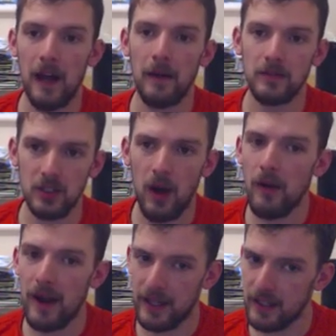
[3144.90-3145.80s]
So I
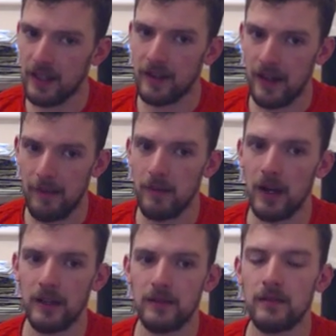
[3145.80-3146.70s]
reckon that
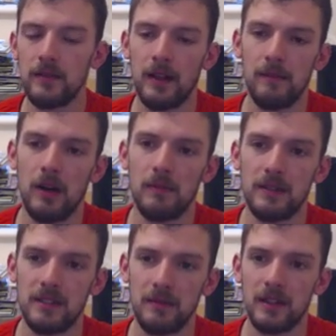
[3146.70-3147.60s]
might be
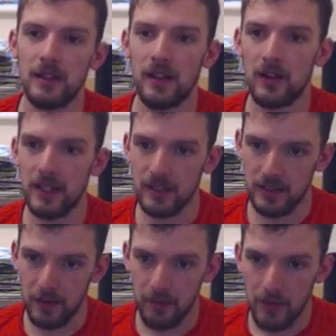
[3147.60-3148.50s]
something that they look
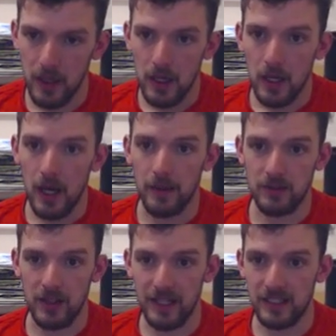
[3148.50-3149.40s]
into.
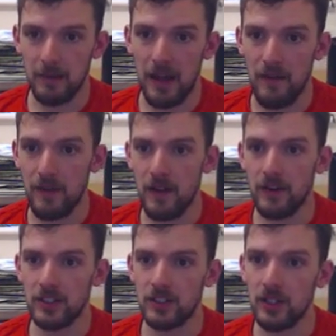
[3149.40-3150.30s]
So that's coming out very,
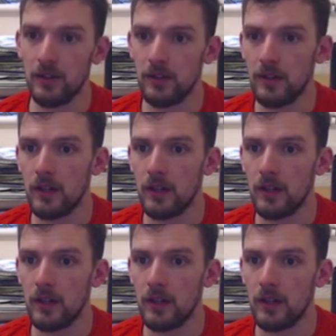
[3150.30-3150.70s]
very soon,